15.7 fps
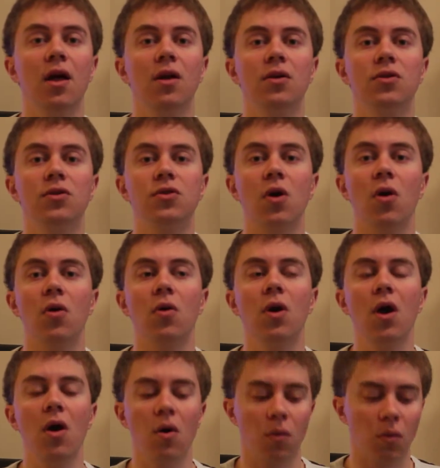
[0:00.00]
So
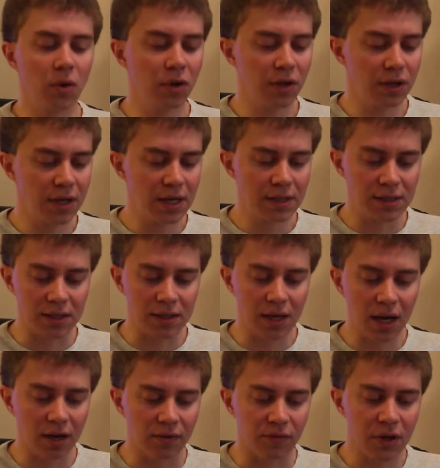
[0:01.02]
one of the things that's
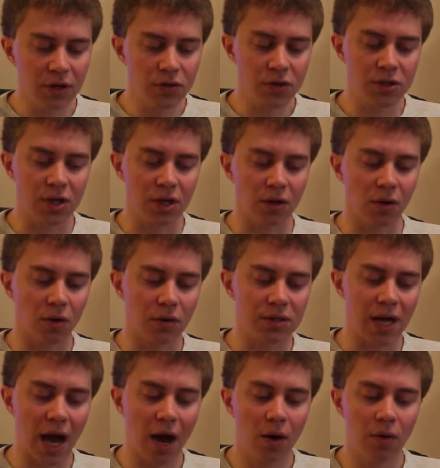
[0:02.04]
kind of interesting though
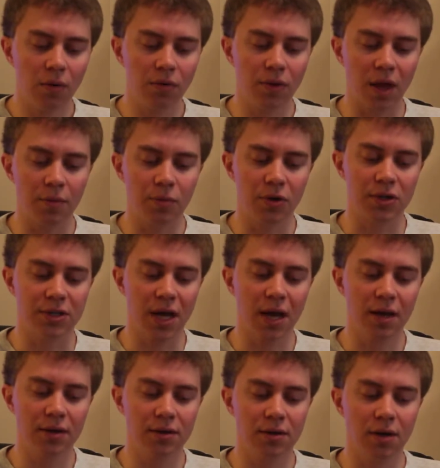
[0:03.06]
is how they
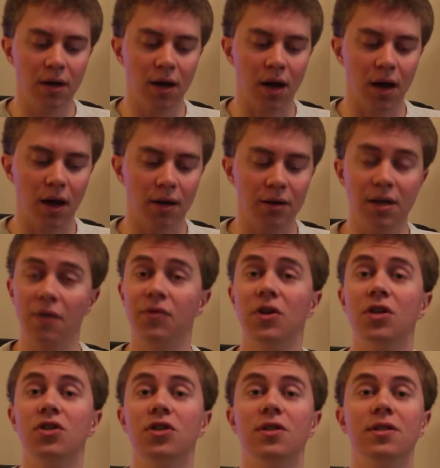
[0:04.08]
present
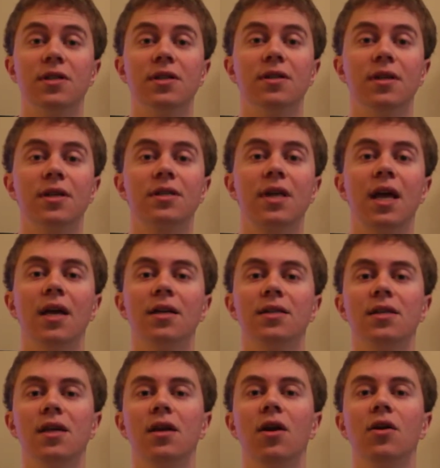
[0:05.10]
definitions in this
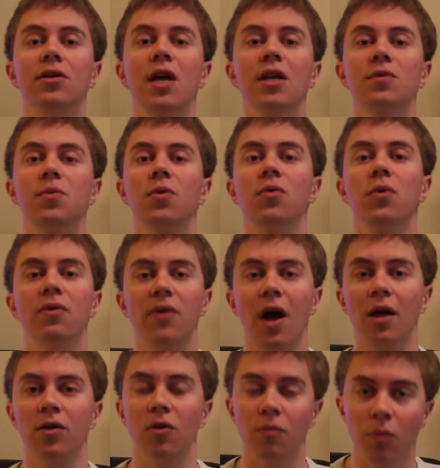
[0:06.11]
case. In our textbook we've
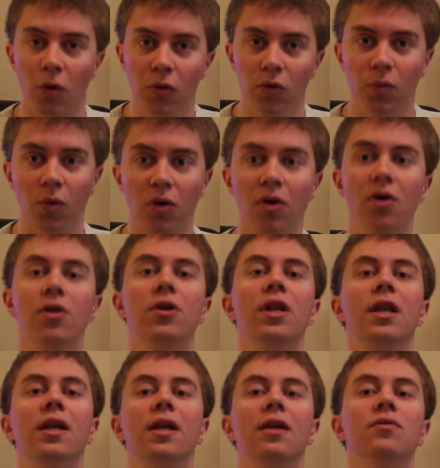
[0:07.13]
got bold word,
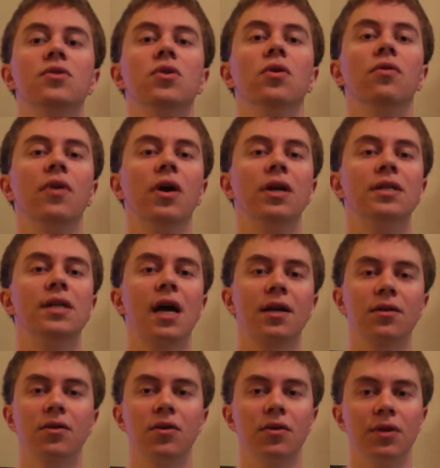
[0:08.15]
and it gives you a very
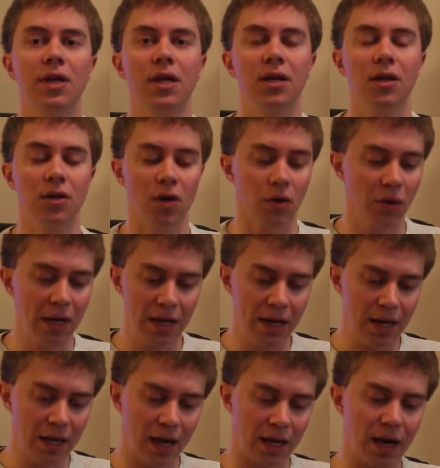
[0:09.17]
technical thing. An
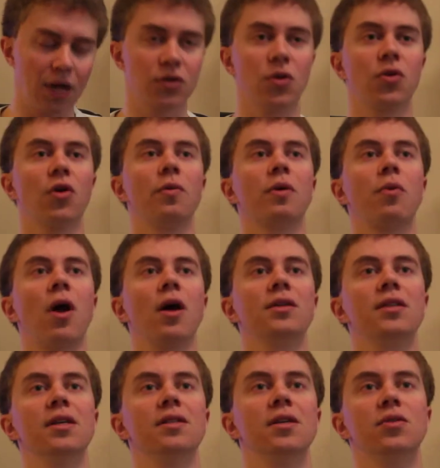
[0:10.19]
exothermic
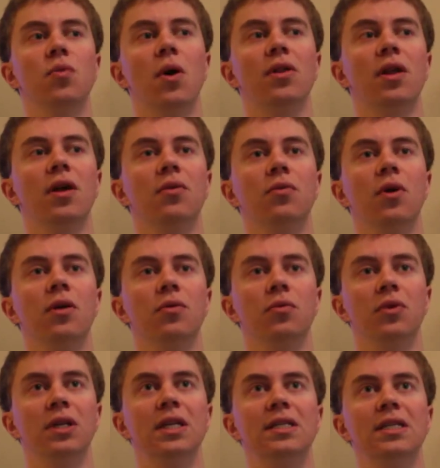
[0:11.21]
process is one that
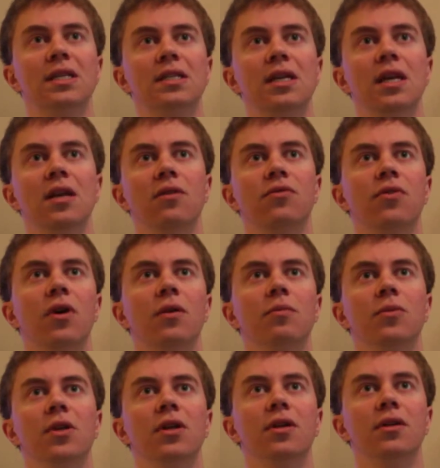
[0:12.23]
releases heat
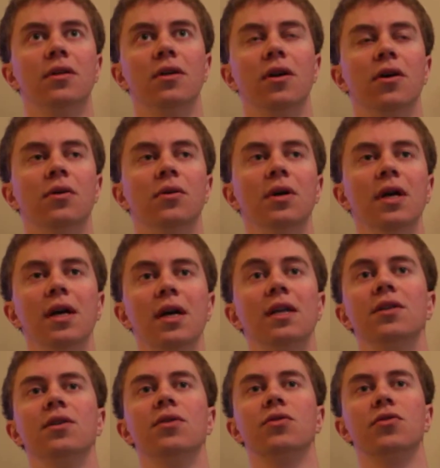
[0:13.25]
from the
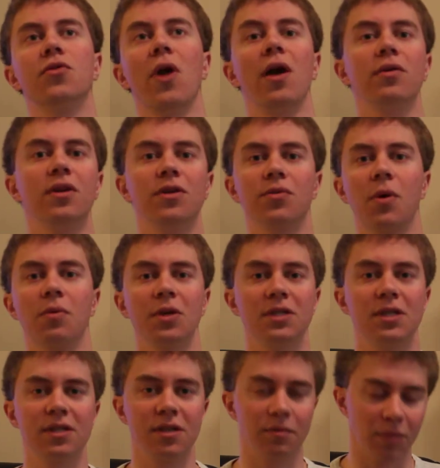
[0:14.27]
into the surroundings, from the
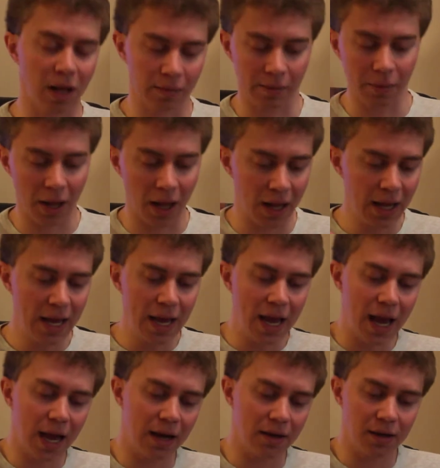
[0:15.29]
system, blah blah blah.
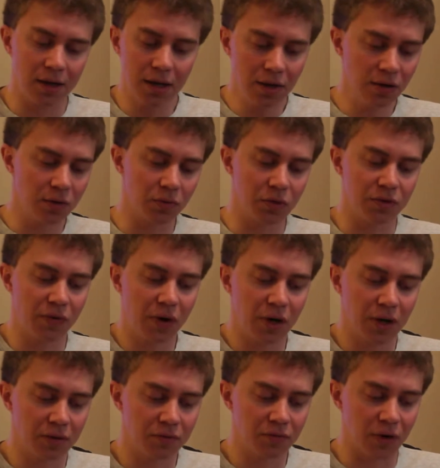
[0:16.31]
And here it was
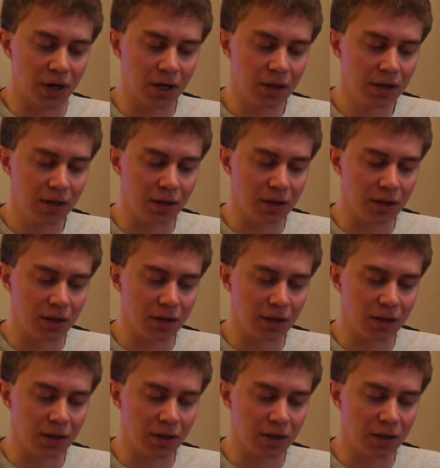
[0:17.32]
very very clear.